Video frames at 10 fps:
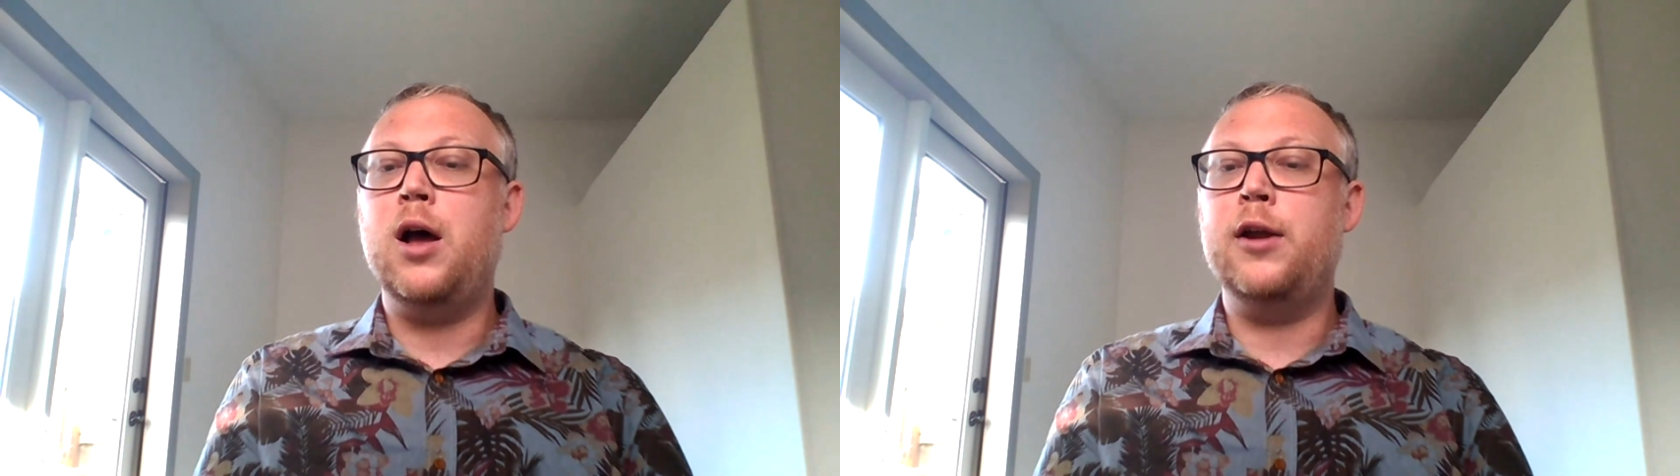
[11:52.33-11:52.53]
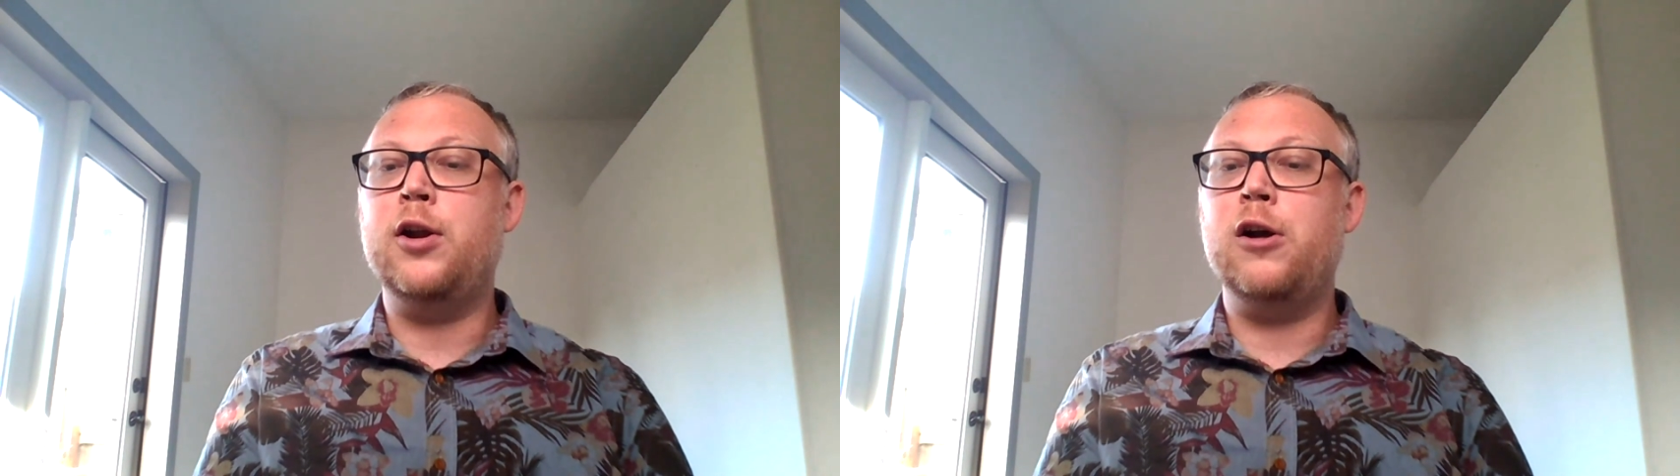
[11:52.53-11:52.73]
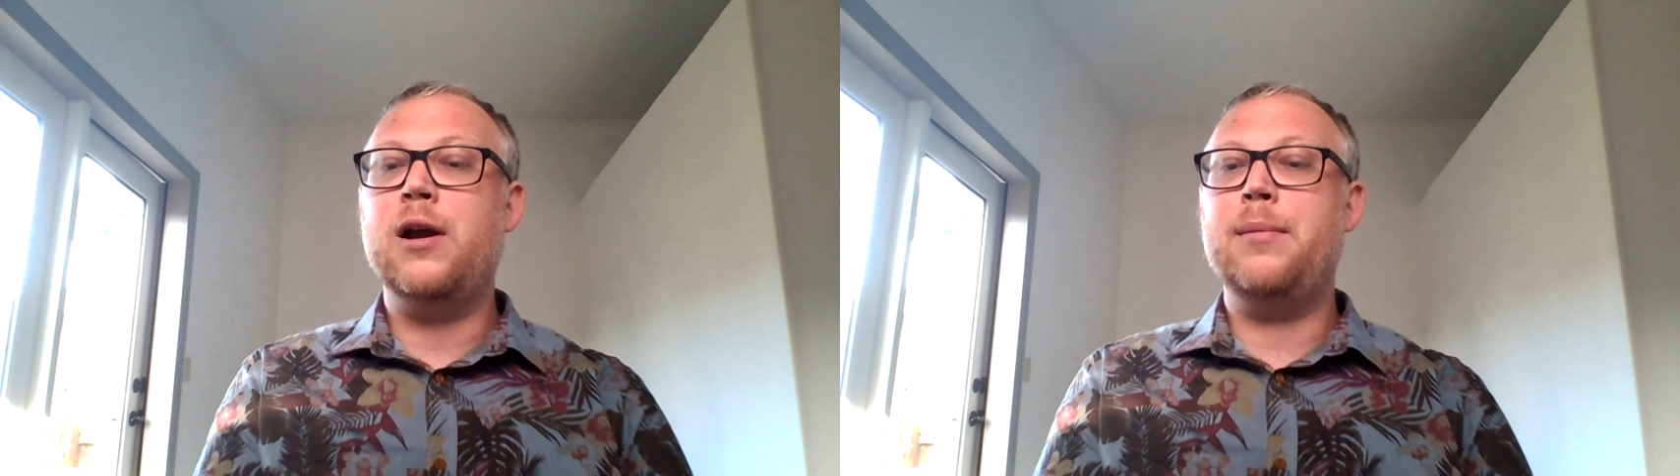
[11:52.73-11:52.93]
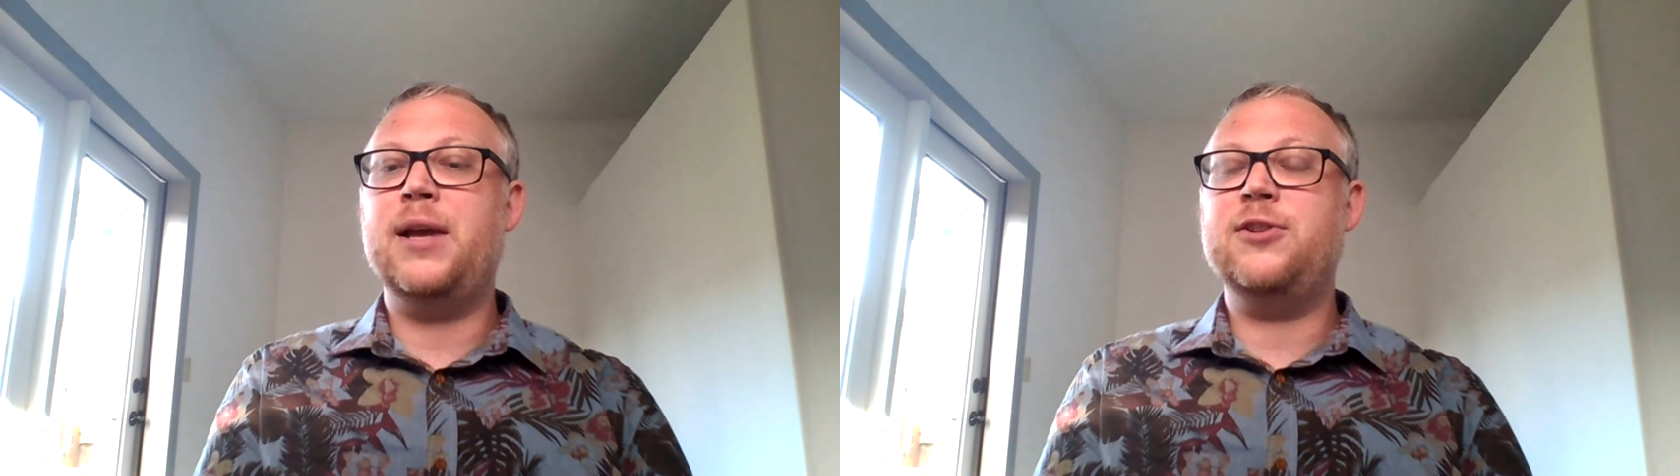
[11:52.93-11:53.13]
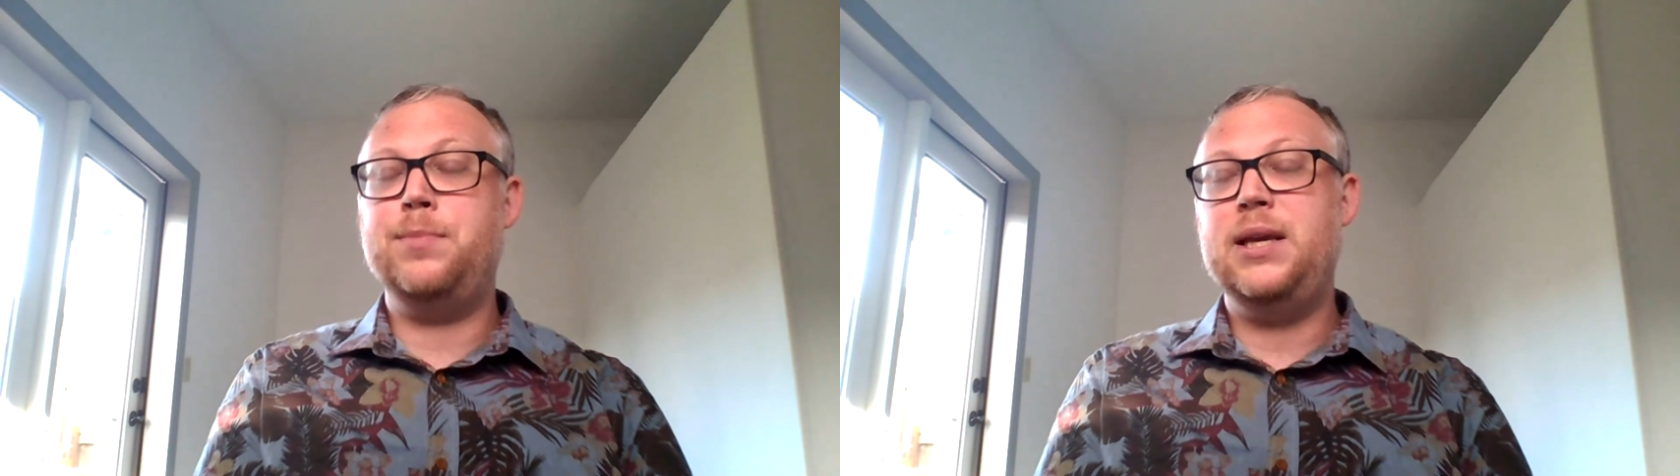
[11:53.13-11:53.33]
an
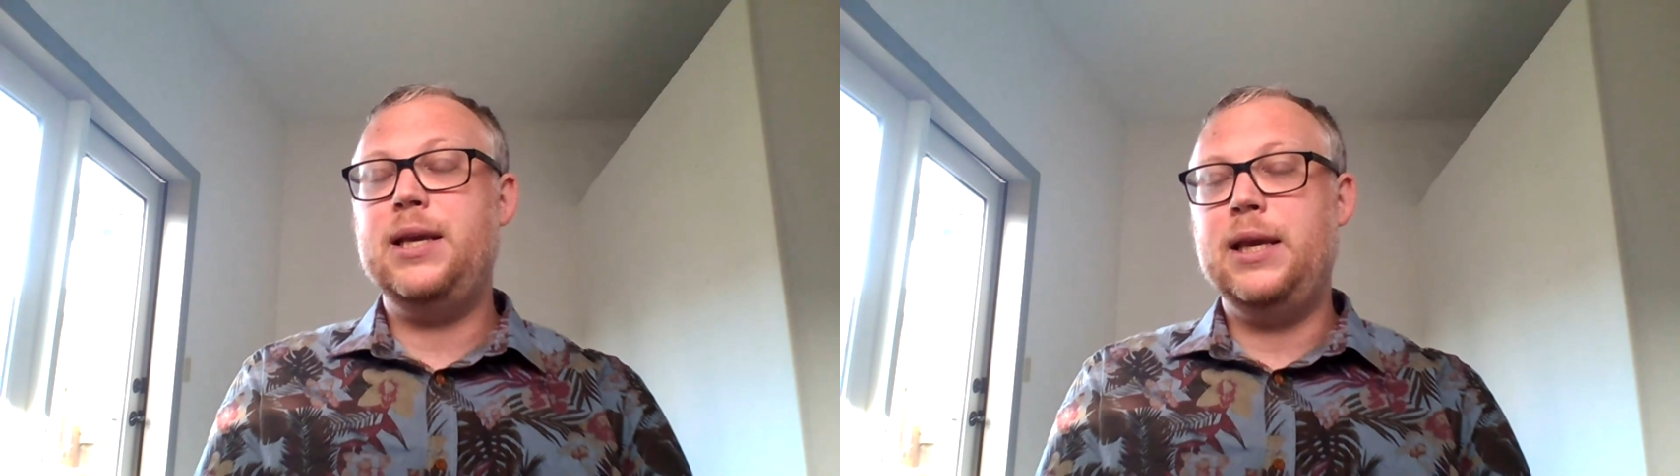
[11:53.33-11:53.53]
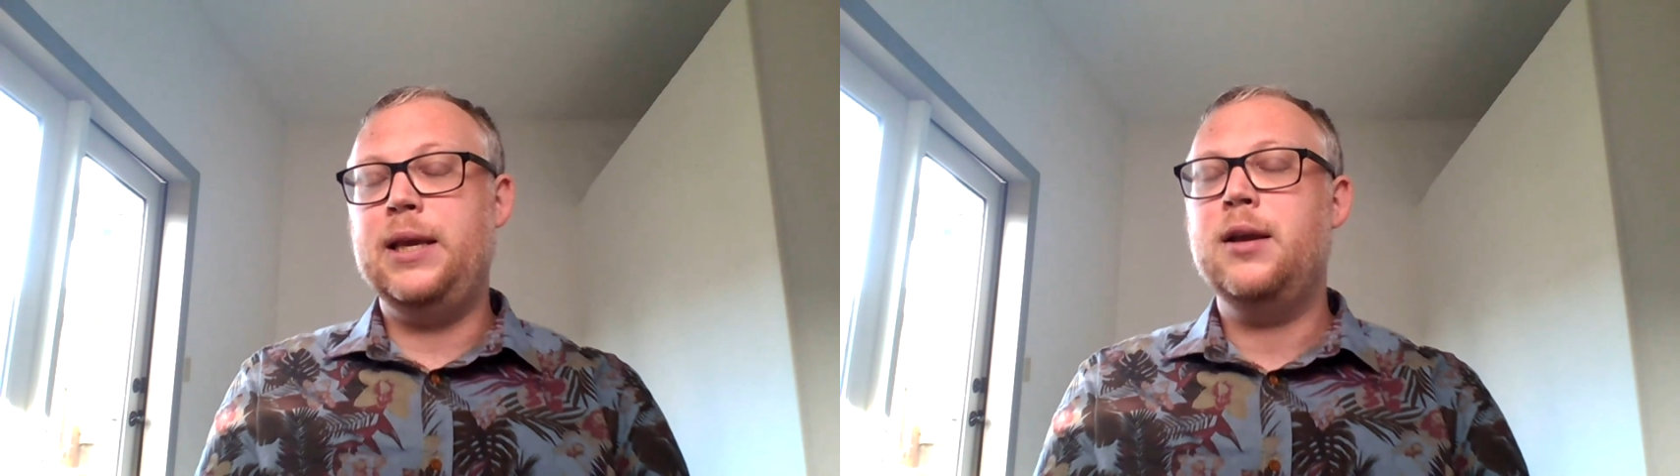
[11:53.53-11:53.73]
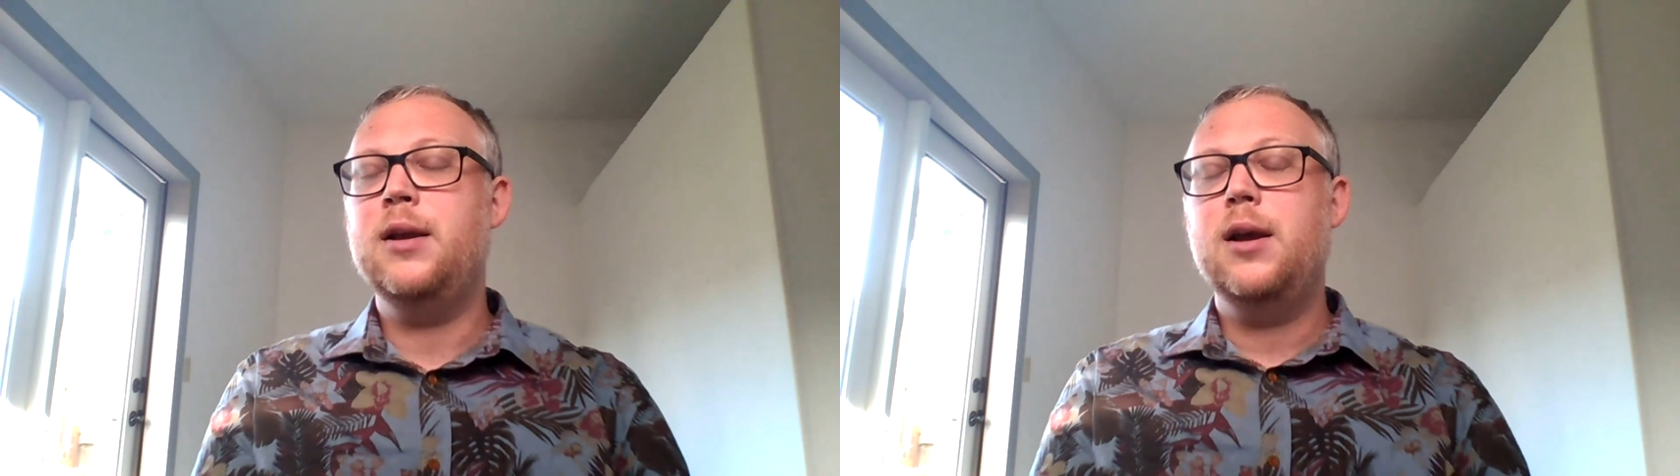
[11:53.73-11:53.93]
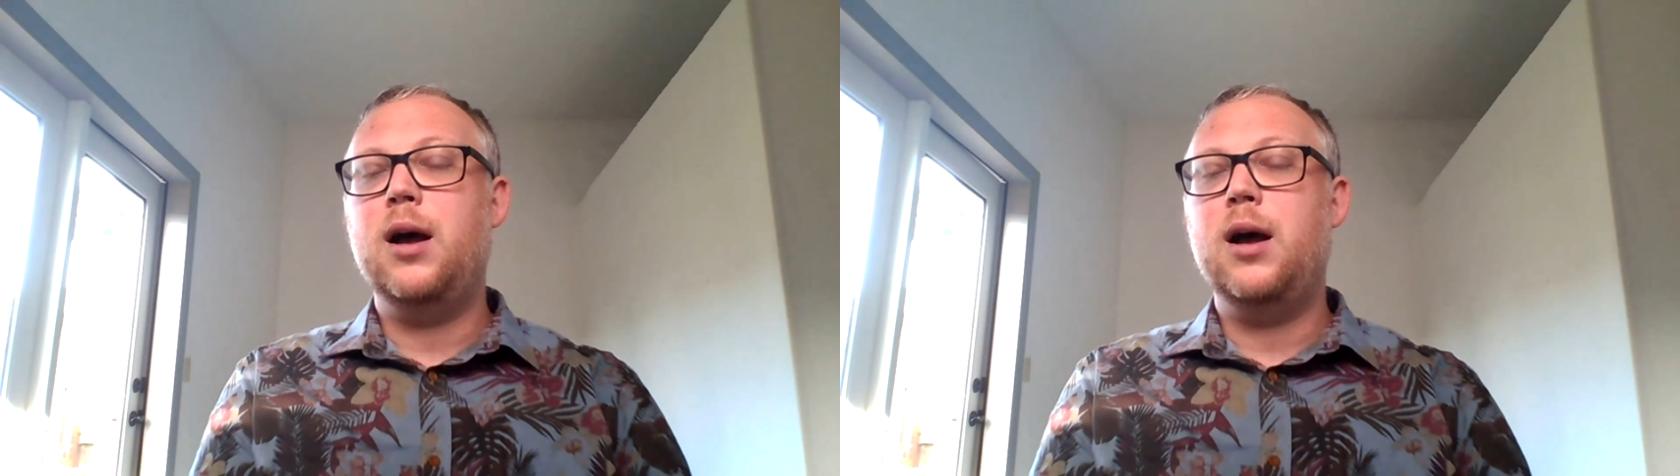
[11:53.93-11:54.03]
RMSPE